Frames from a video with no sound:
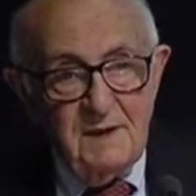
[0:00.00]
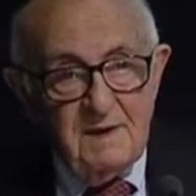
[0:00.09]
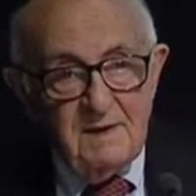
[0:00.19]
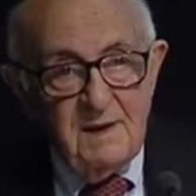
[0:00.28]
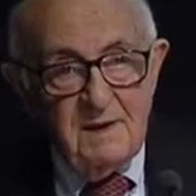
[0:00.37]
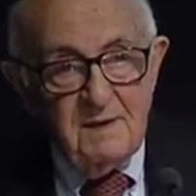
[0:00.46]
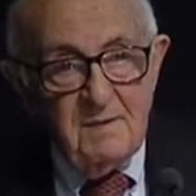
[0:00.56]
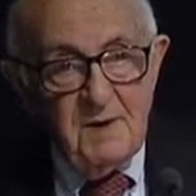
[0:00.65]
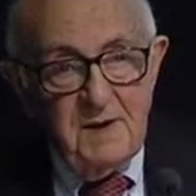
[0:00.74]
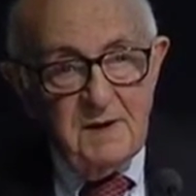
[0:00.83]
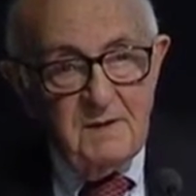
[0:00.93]
in a
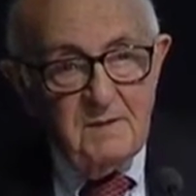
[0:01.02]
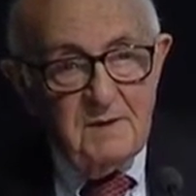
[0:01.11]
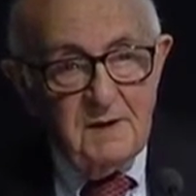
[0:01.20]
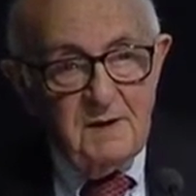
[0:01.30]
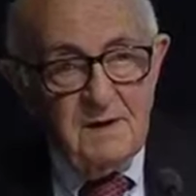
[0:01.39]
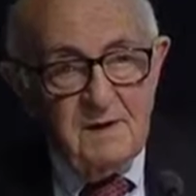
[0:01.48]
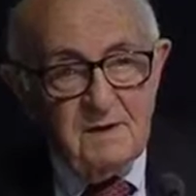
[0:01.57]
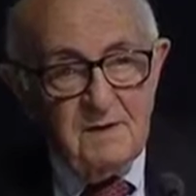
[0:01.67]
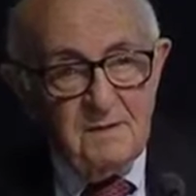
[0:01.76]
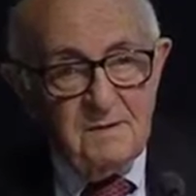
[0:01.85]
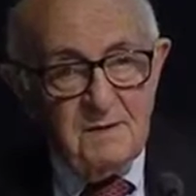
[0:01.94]
way looking
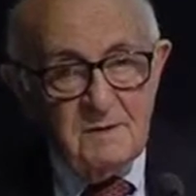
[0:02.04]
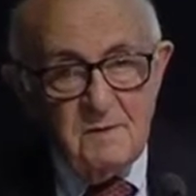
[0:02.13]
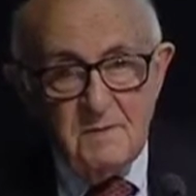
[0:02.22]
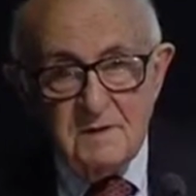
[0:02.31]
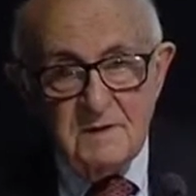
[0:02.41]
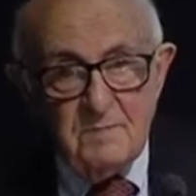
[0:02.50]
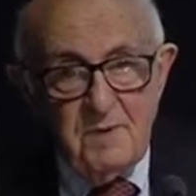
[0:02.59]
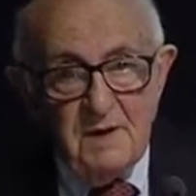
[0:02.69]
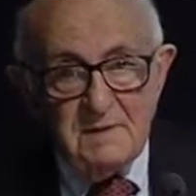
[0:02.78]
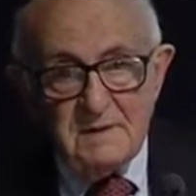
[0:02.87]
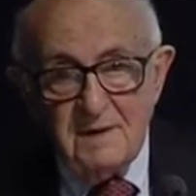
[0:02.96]
not towards the
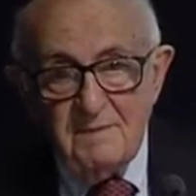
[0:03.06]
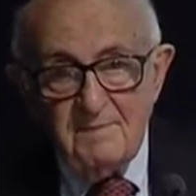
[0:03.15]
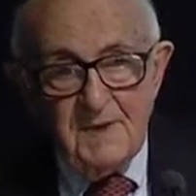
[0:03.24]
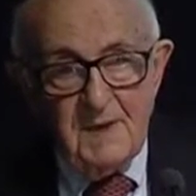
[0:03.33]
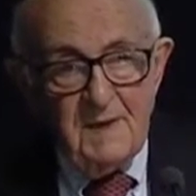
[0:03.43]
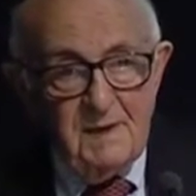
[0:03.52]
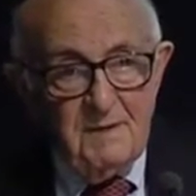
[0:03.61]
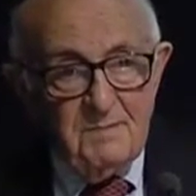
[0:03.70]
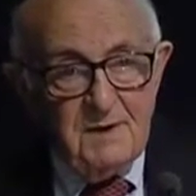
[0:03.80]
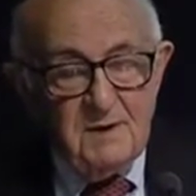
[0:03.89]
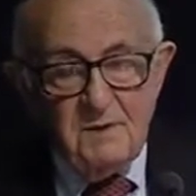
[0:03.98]
past,
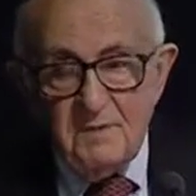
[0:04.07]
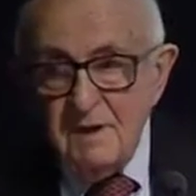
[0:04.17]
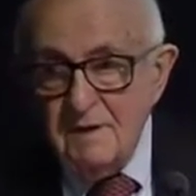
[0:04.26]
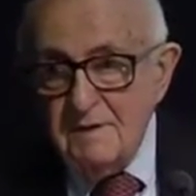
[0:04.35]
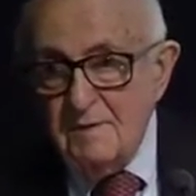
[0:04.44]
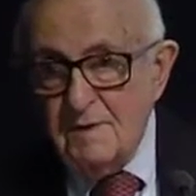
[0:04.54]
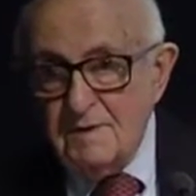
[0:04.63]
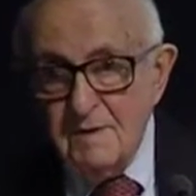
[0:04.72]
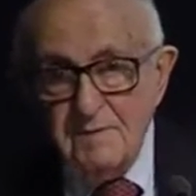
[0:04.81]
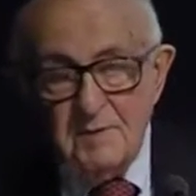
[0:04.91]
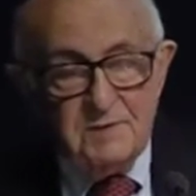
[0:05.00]
but looking
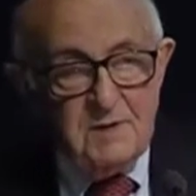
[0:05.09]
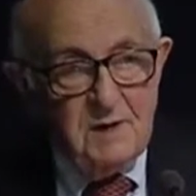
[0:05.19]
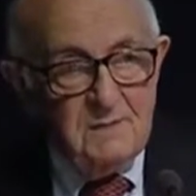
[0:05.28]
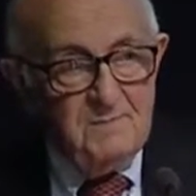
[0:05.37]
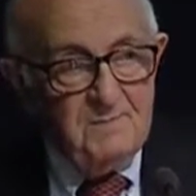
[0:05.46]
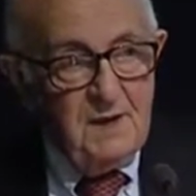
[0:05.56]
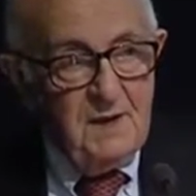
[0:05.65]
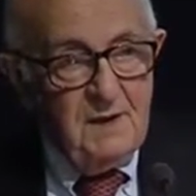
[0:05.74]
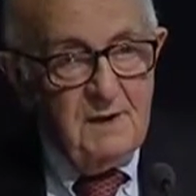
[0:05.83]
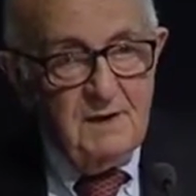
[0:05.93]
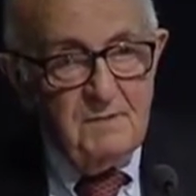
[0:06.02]
towards the future.
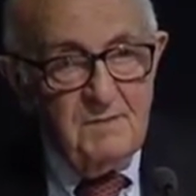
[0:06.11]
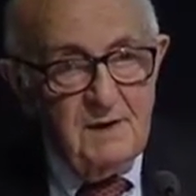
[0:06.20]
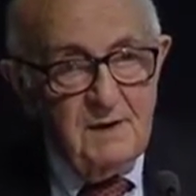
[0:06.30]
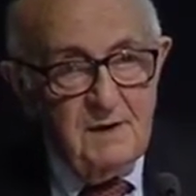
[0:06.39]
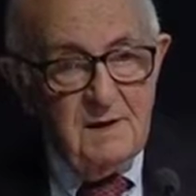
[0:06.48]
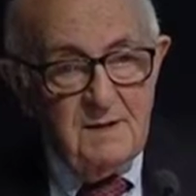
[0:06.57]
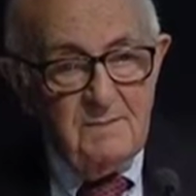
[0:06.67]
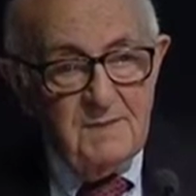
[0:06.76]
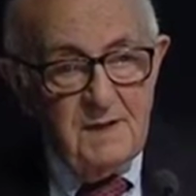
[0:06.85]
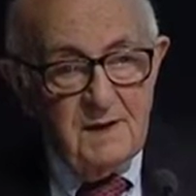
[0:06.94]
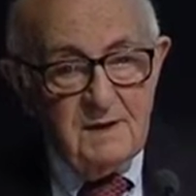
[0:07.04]
Let
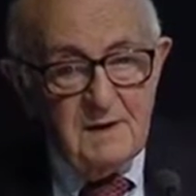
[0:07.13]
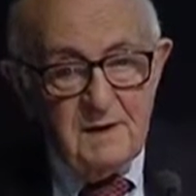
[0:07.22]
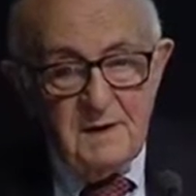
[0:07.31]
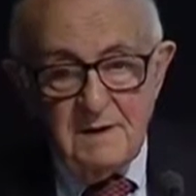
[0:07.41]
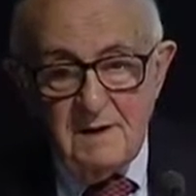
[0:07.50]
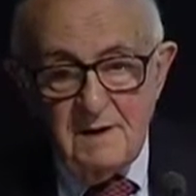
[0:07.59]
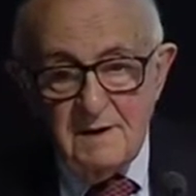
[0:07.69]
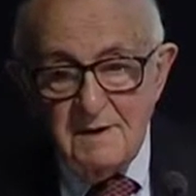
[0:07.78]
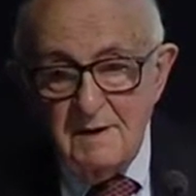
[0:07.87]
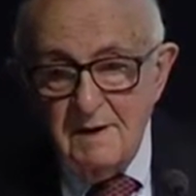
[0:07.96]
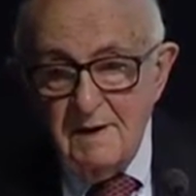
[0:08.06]
me greet here
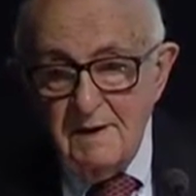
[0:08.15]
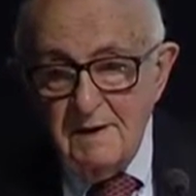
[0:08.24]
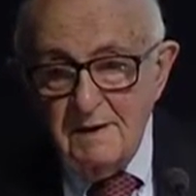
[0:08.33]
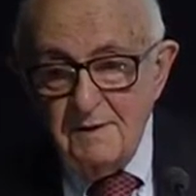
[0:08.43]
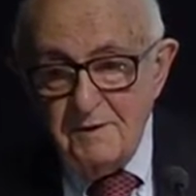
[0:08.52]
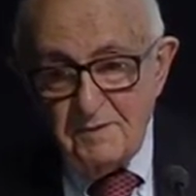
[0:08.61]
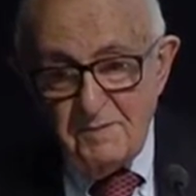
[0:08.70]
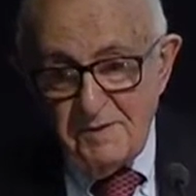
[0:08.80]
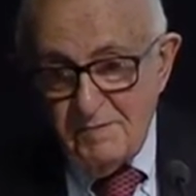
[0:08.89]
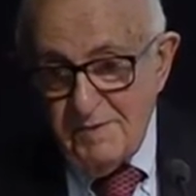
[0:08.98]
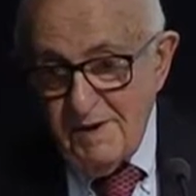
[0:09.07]
Lord
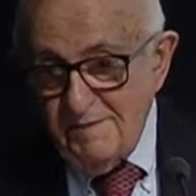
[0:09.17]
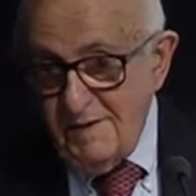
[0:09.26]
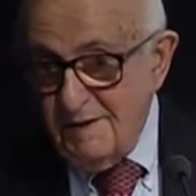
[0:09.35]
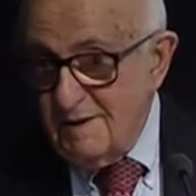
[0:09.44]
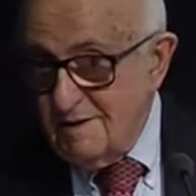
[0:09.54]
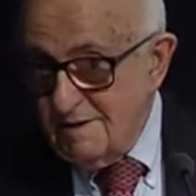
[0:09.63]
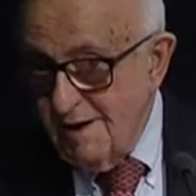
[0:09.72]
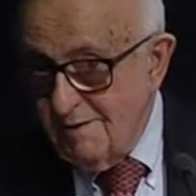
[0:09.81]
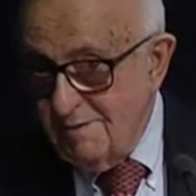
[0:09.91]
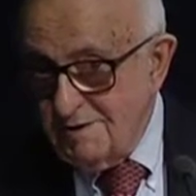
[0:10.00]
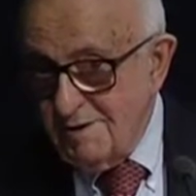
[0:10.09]
Bonomi, a very
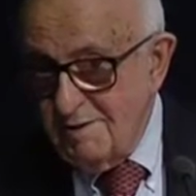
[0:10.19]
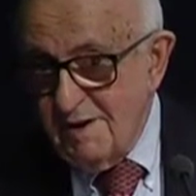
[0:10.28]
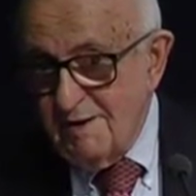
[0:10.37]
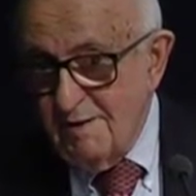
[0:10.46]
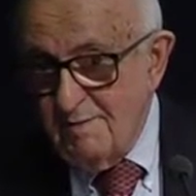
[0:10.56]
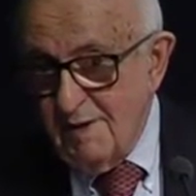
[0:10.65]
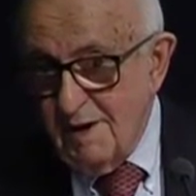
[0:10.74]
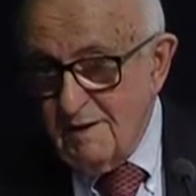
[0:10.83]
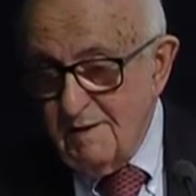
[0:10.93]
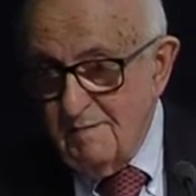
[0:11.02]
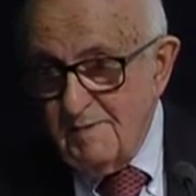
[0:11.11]
distinguished colleague of
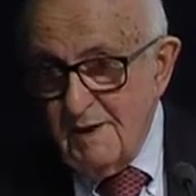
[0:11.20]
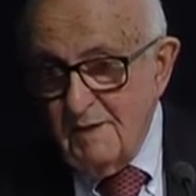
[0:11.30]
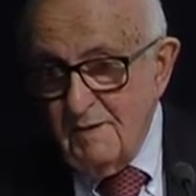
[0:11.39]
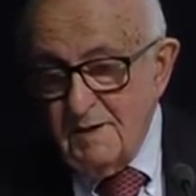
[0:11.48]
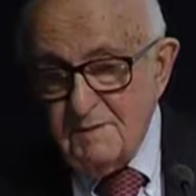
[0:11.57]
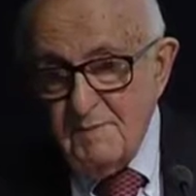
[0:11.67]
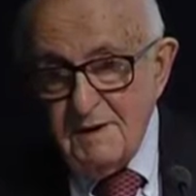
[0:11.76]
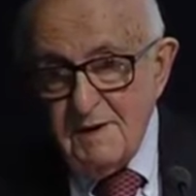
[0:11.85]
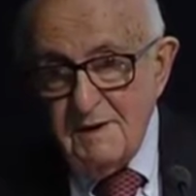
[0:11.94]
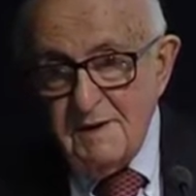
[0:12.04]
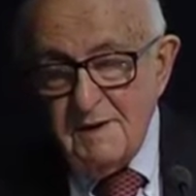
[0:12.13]
mine, who has made
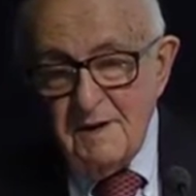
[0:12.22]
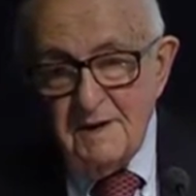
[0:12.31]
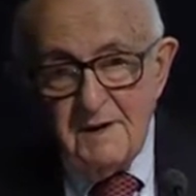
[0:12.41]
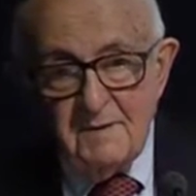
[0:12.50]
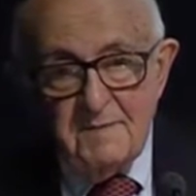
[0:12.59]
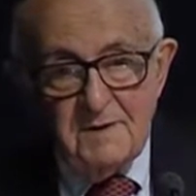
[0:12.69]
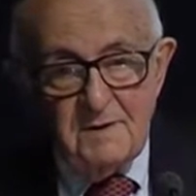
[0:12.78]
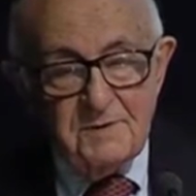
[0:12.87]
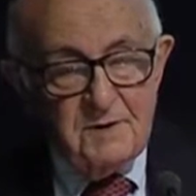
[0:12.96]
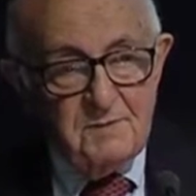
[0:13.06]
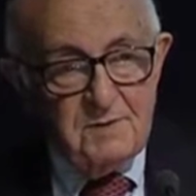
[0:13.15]
an incredible
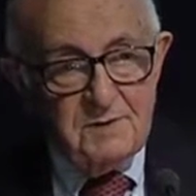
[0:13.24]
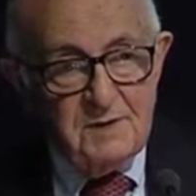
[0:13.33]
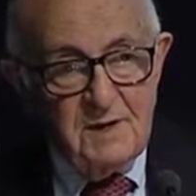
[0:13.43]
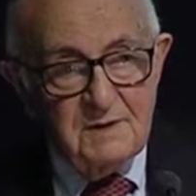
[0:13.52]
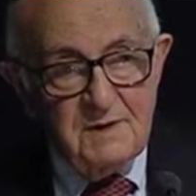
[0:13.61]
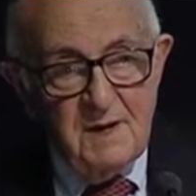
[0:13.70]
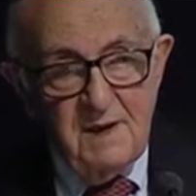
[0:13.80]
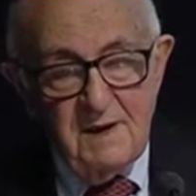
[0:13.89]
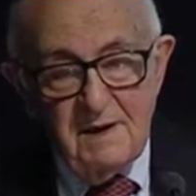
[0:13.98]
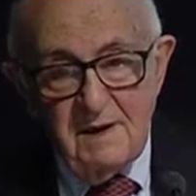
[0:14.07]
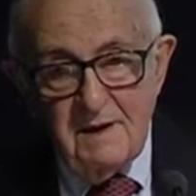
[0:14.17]
contribution at The
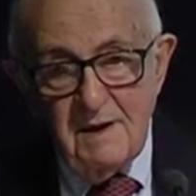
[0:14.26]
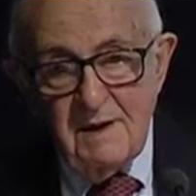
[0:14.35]
Hague